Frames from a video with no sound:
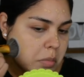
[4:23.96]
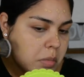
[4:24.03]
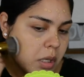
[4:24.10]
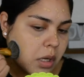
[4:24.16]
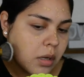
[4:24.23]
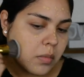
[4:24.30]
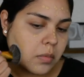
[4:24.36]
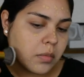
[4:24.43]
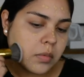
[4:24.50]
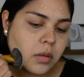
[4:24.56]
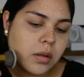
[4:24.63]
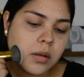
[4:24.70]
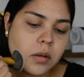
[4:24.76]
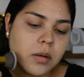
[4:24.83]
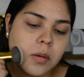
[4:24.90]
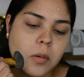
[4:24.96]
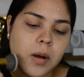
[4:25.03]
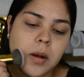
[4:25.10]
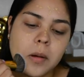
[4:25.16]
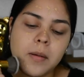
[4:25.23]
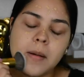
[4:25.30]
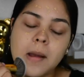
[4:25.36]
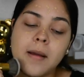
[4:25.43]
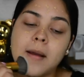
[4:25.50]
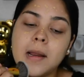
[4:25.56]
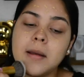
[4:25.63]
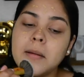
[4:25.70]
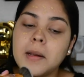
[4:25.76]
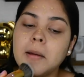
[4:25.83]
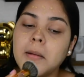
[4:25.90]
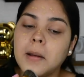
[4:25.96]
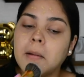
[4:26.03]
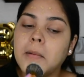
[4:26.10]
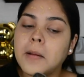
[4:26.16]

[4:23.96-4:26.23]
Yep. Wow, I did good.